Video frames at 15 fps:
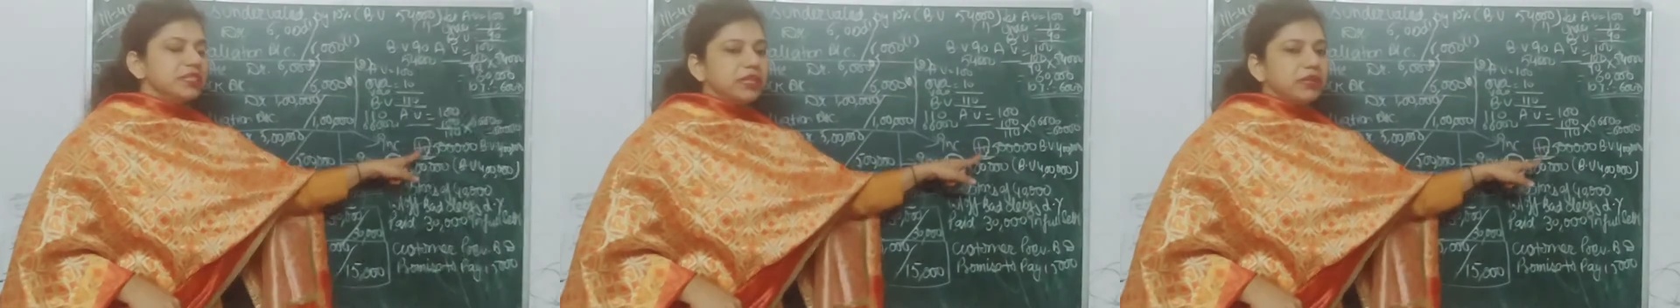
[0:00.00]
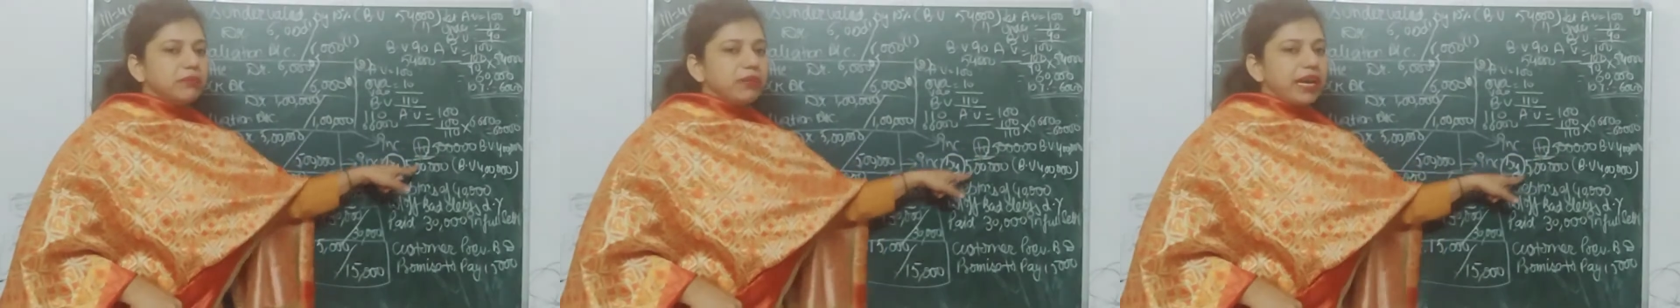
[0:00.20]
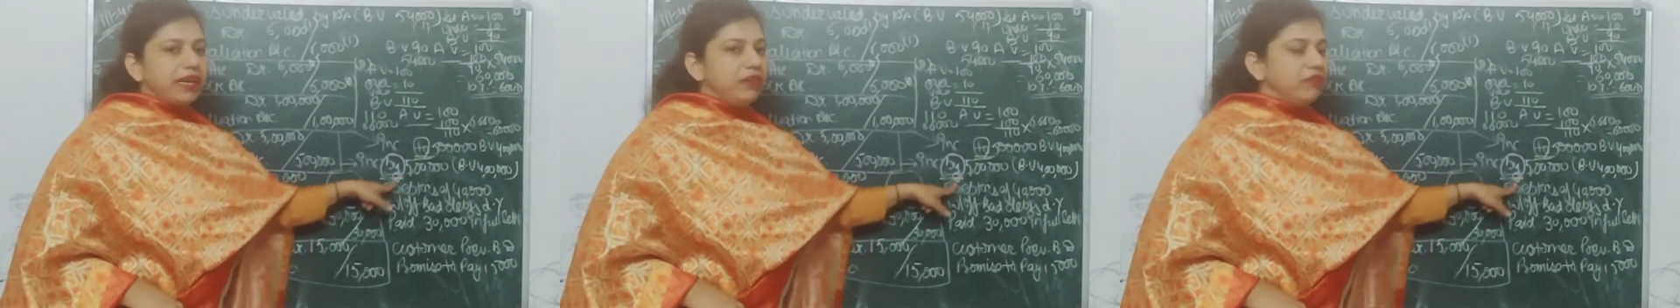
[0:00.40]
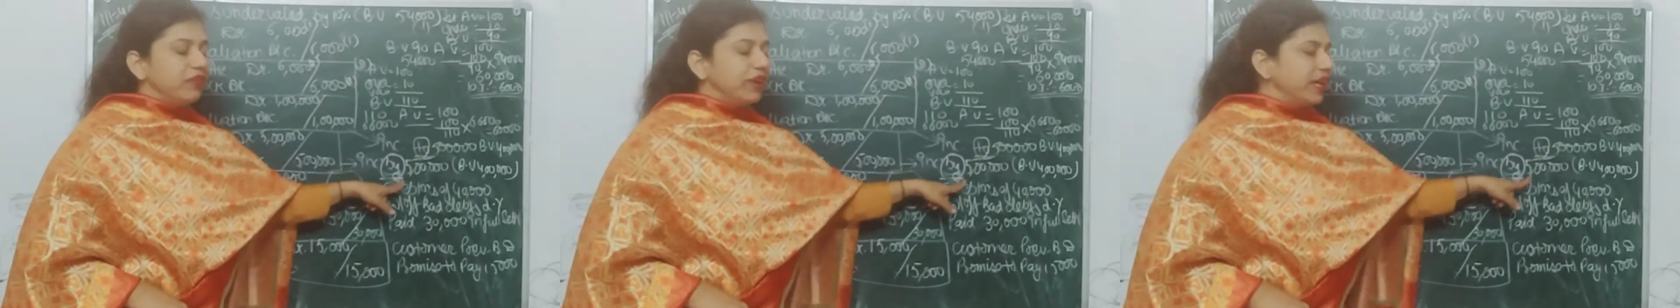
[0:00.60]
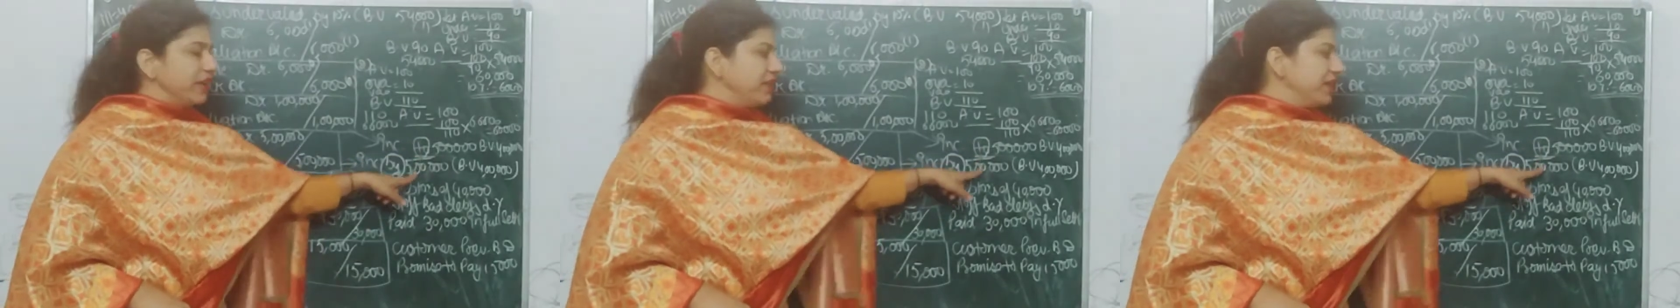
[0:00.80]
in mind.
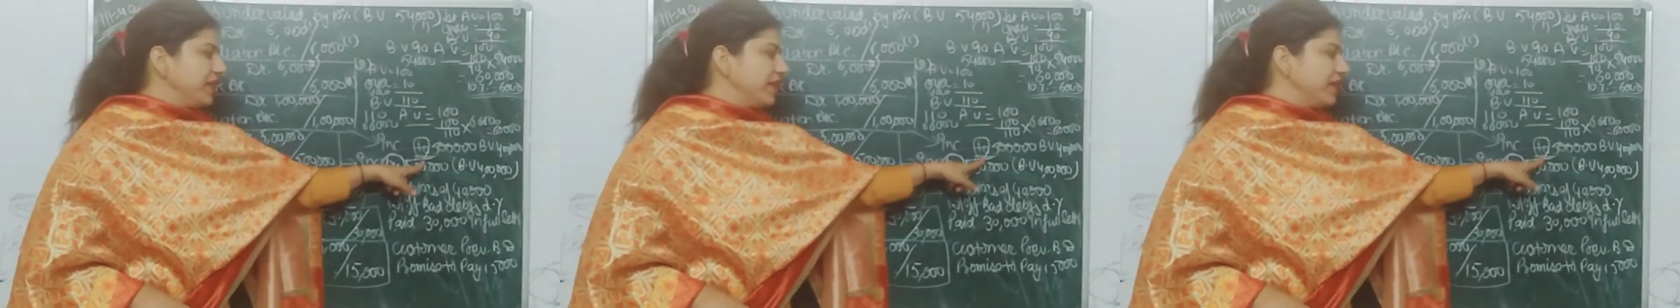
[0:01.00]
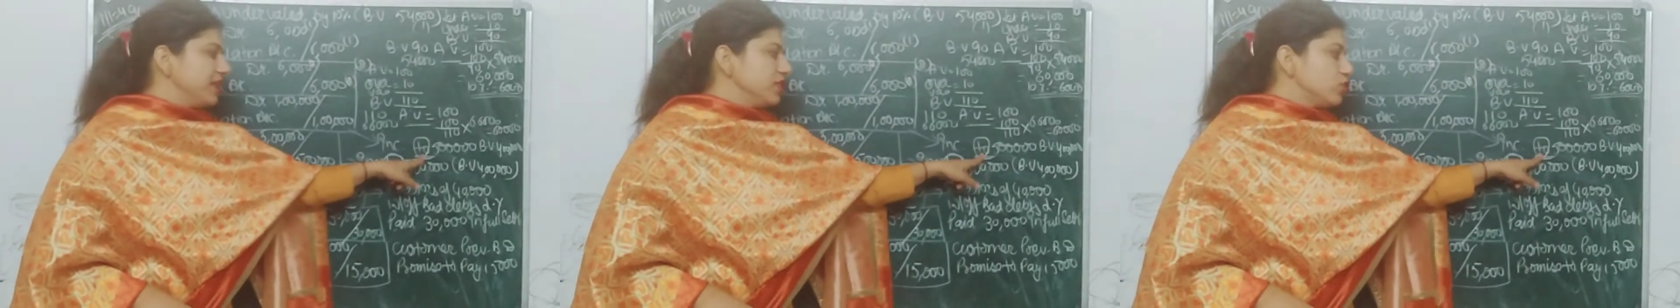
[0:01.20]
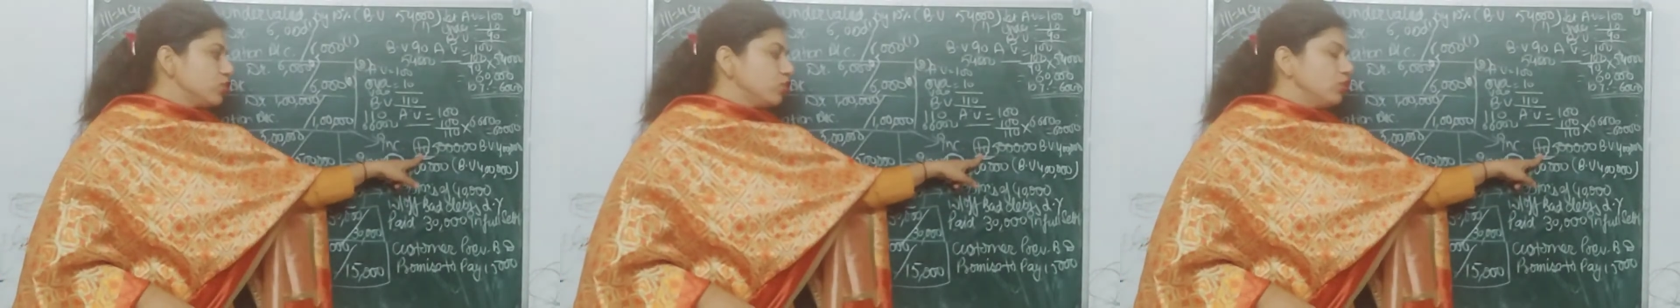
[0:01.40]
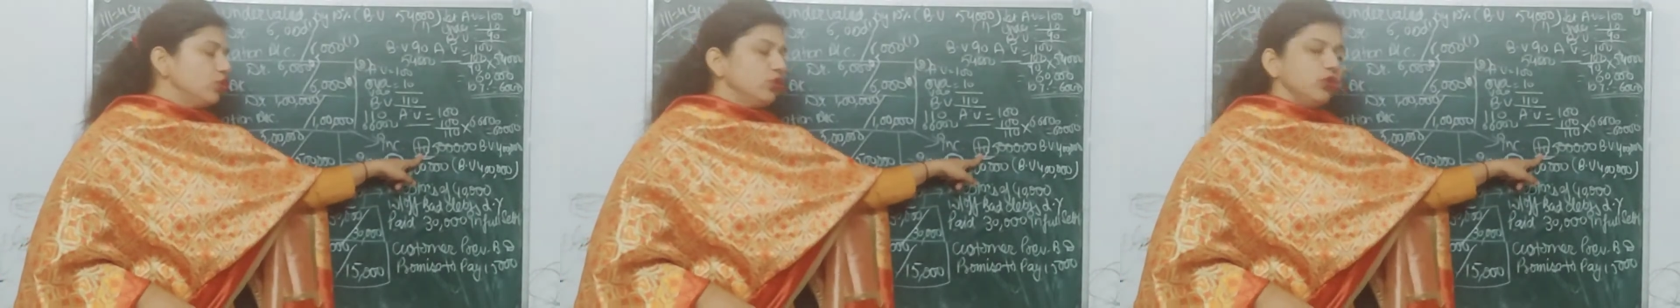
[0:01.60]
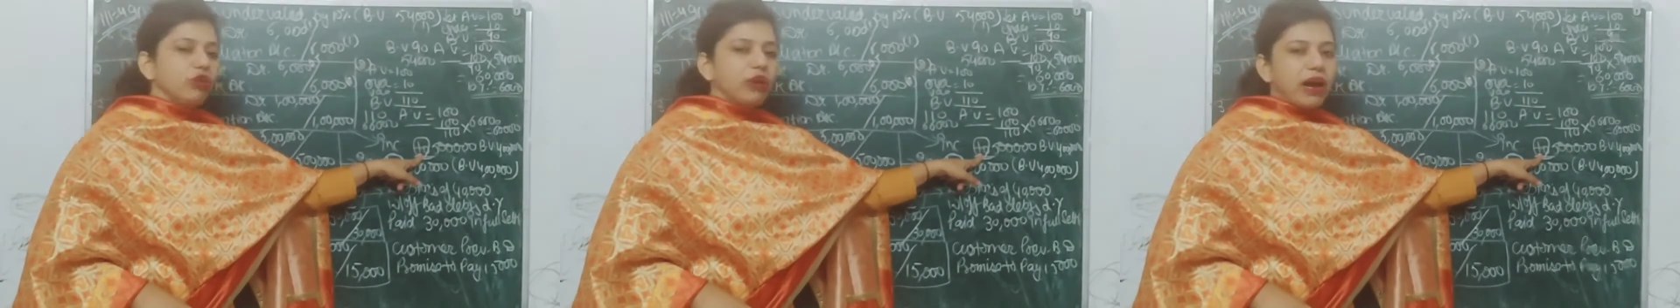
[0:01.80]
Whenever there is 2,
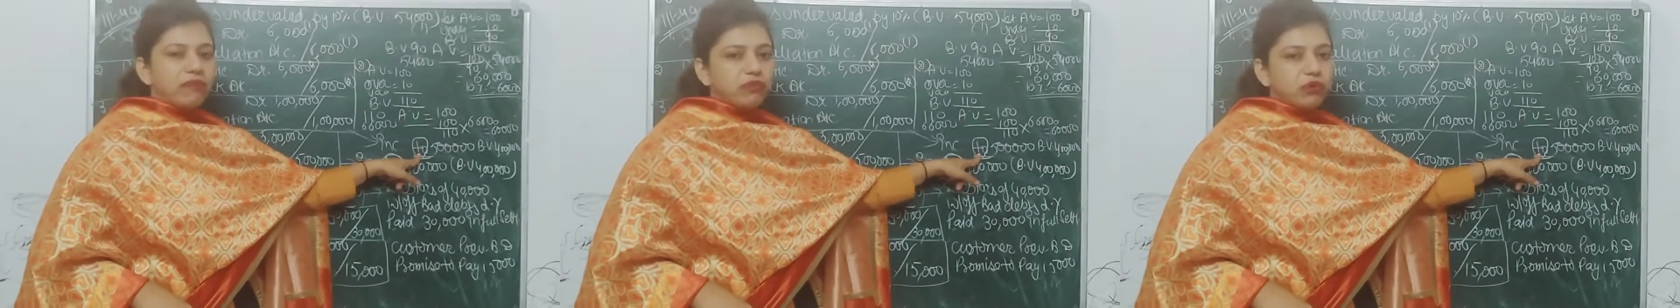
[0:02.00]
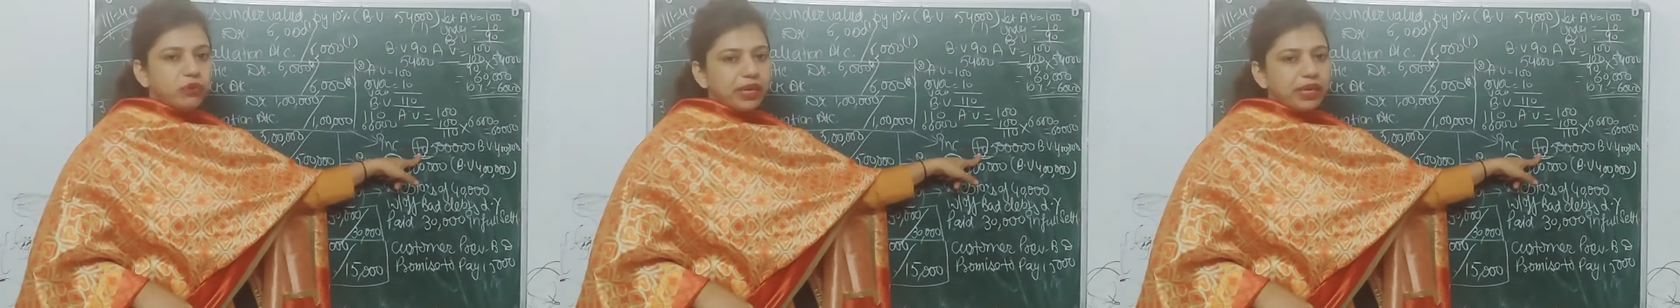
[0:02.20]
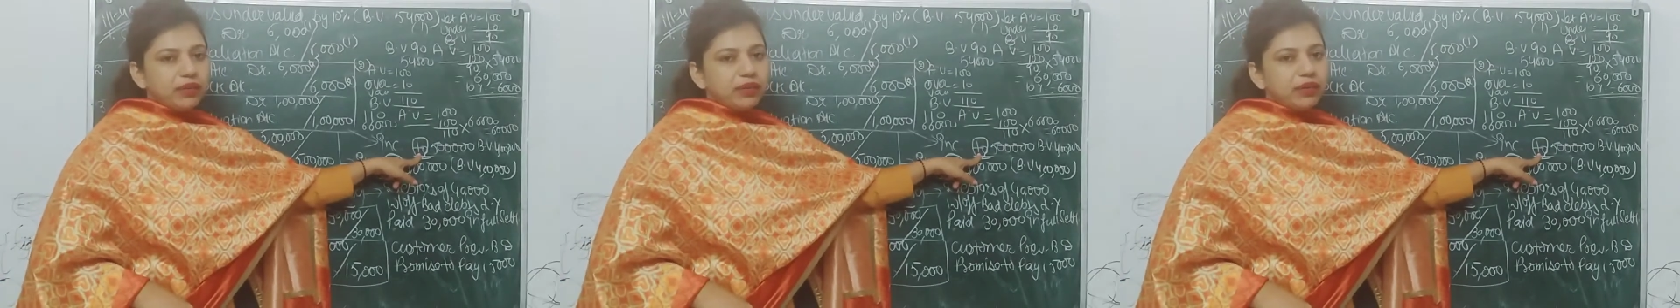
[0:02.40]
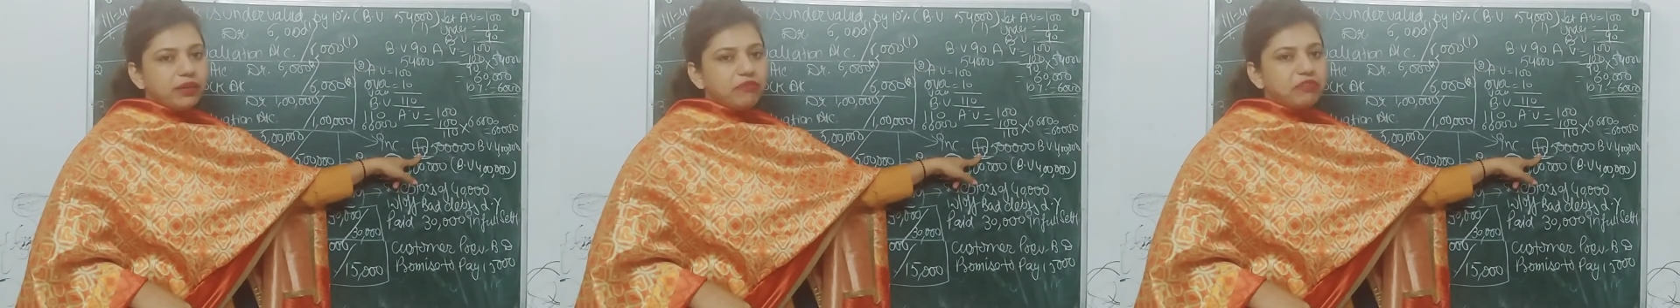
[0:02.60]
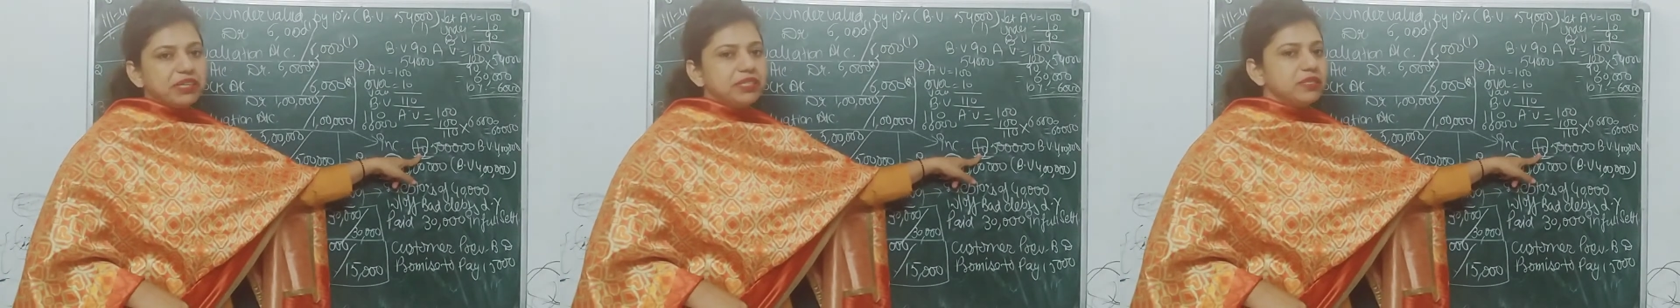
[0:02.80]
you have to take the
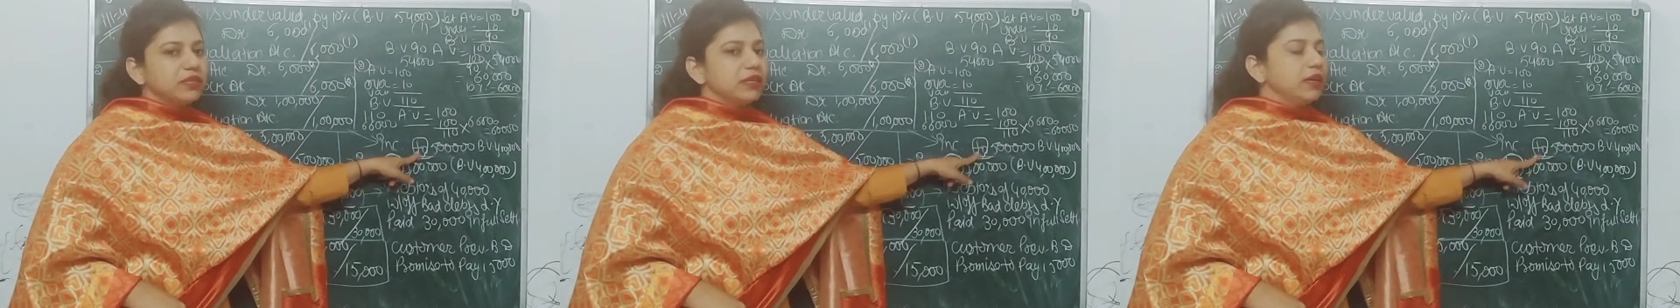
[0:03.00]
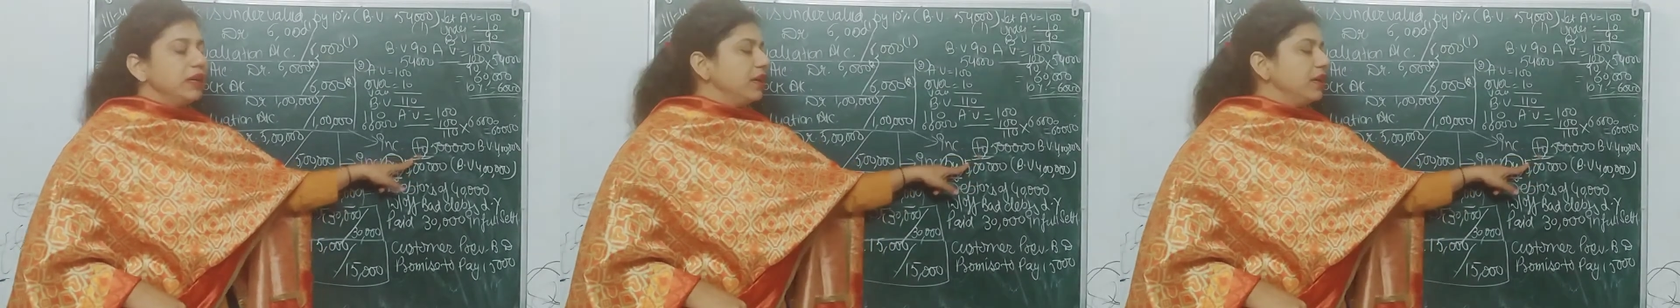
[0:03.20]
difference.